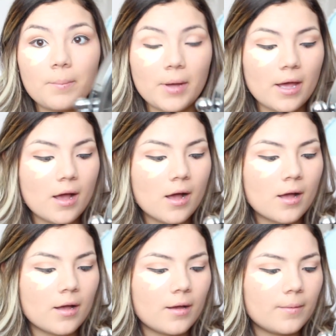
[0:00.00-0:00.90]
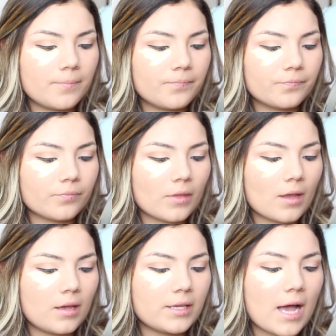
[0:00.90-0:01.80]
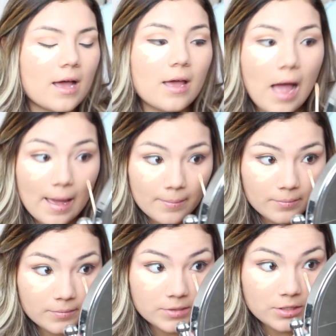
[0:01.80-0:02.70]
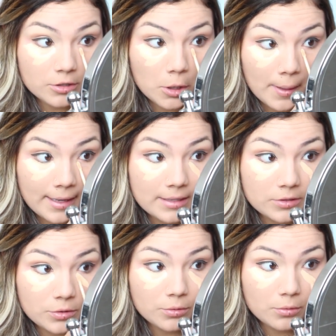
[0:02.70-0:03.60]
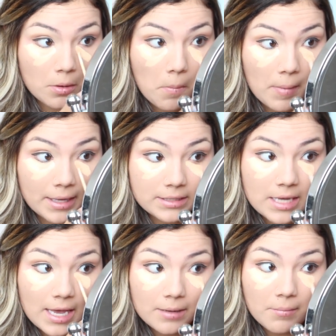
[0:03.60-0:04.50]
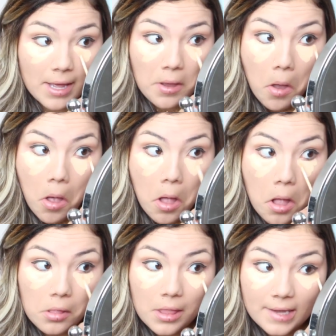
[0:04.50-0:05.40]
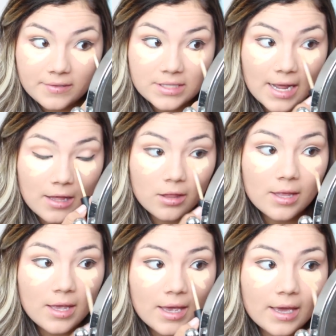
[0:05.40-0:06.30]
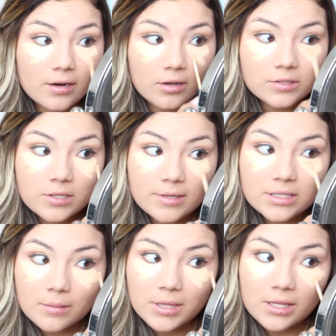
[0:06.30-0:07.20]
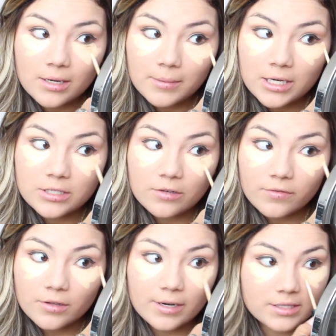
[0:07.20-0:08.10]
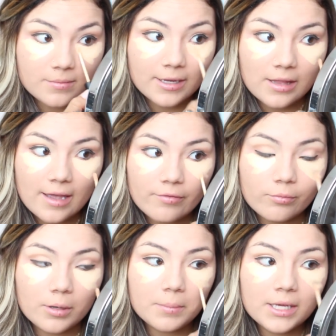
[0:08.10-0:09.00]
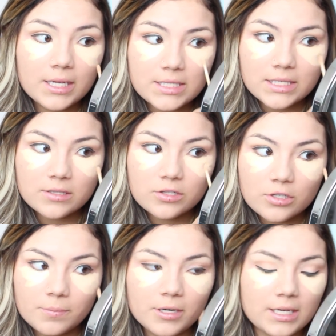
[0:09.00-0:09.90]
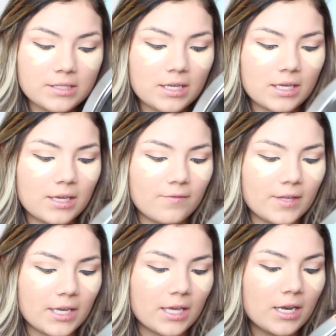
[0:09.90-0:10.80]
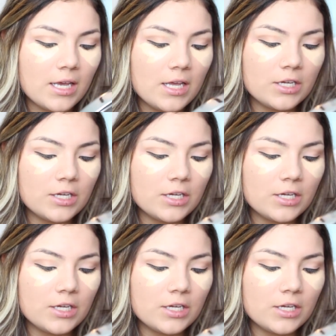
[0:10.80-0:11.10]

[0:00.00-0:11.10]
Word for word: But um, yeah, I'm still doing it to maintain my lifestyle and also it's something that I'm going to do for the rest of my life. One, because it's super easy and convenient